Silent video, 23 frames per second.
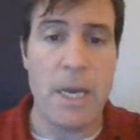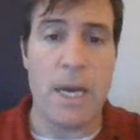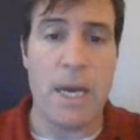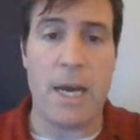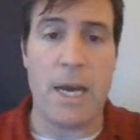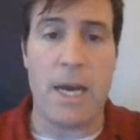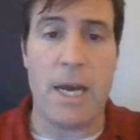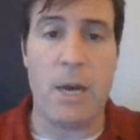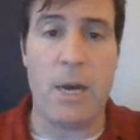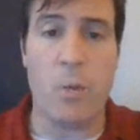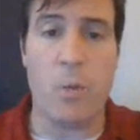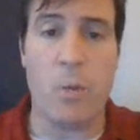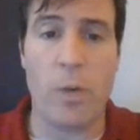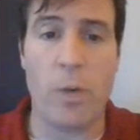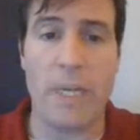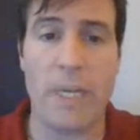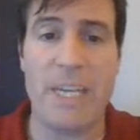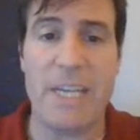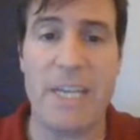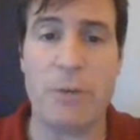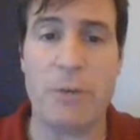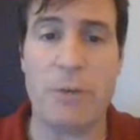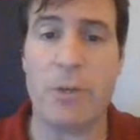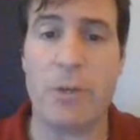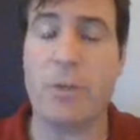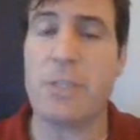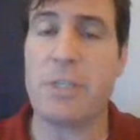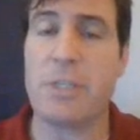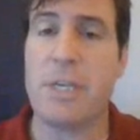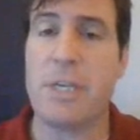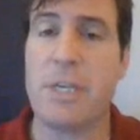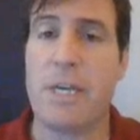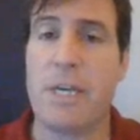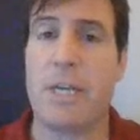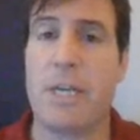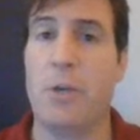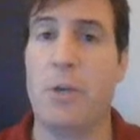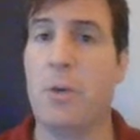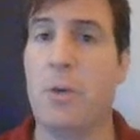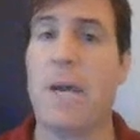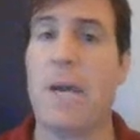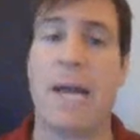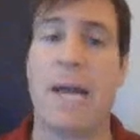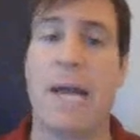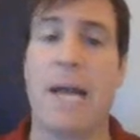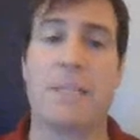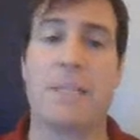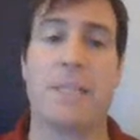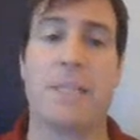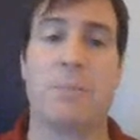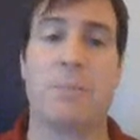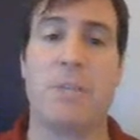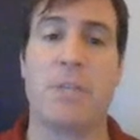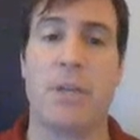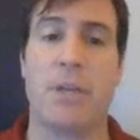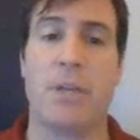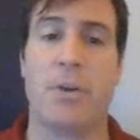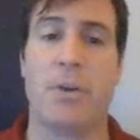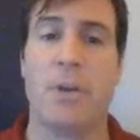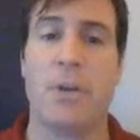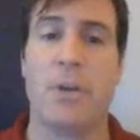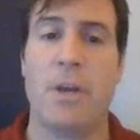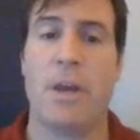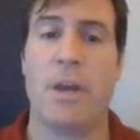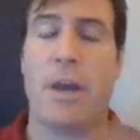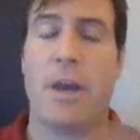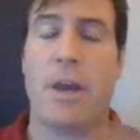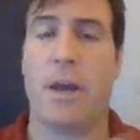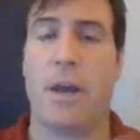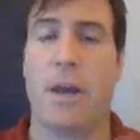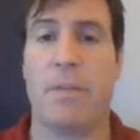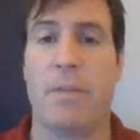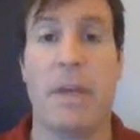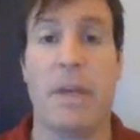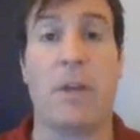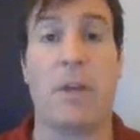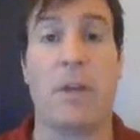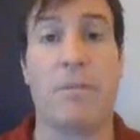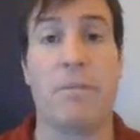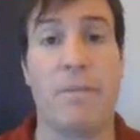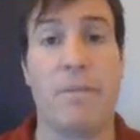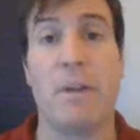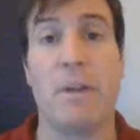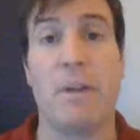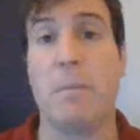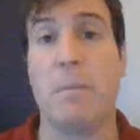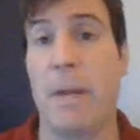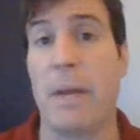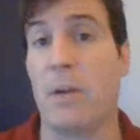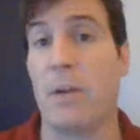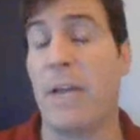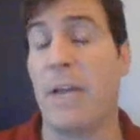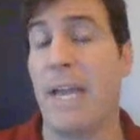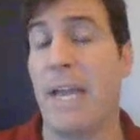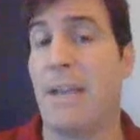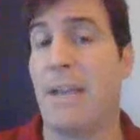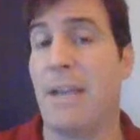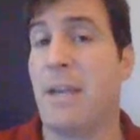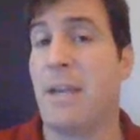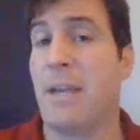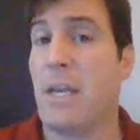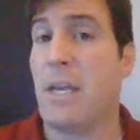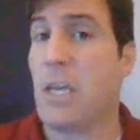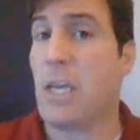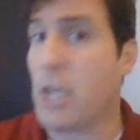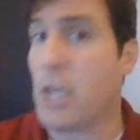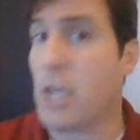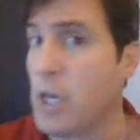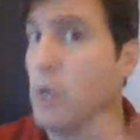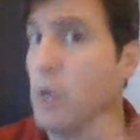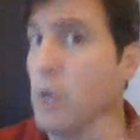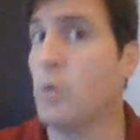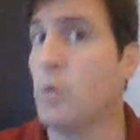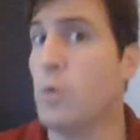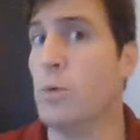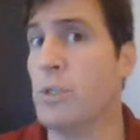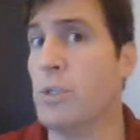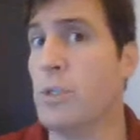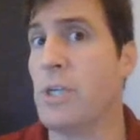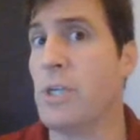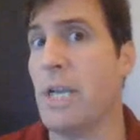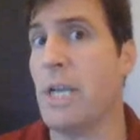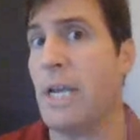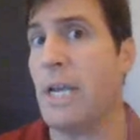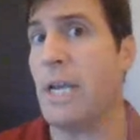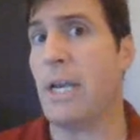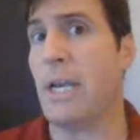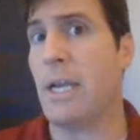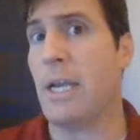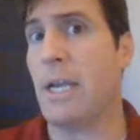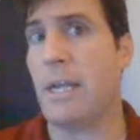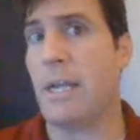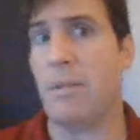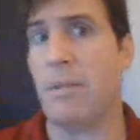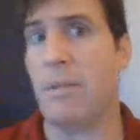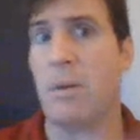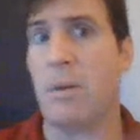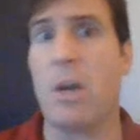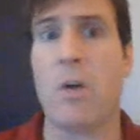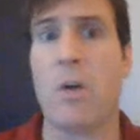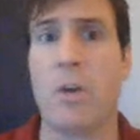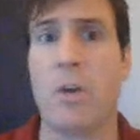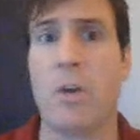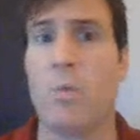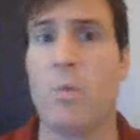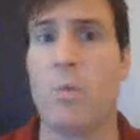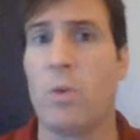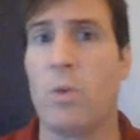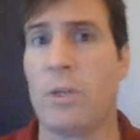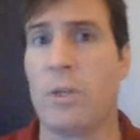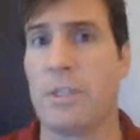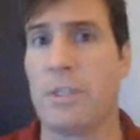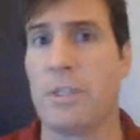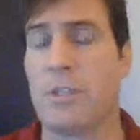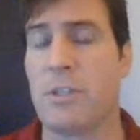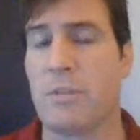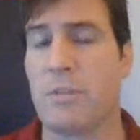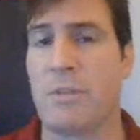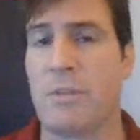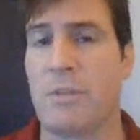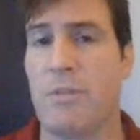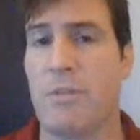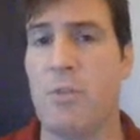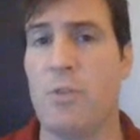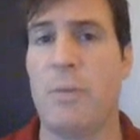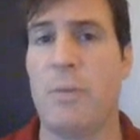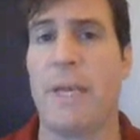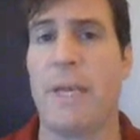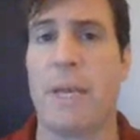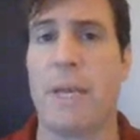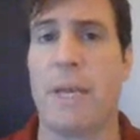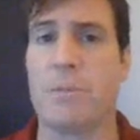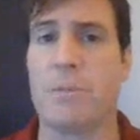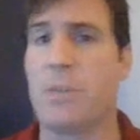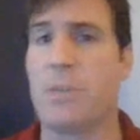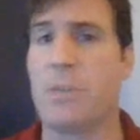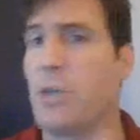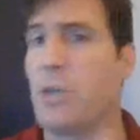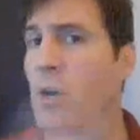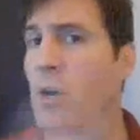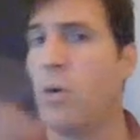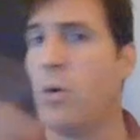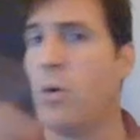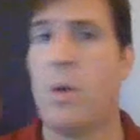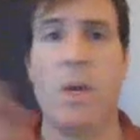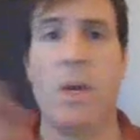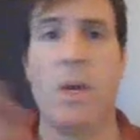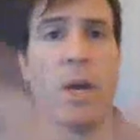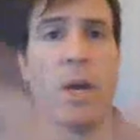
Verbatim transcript: Uh, we're going to introduce new concepts here uh, that are fundamental and huge in, in the coding world in terms of you being able to go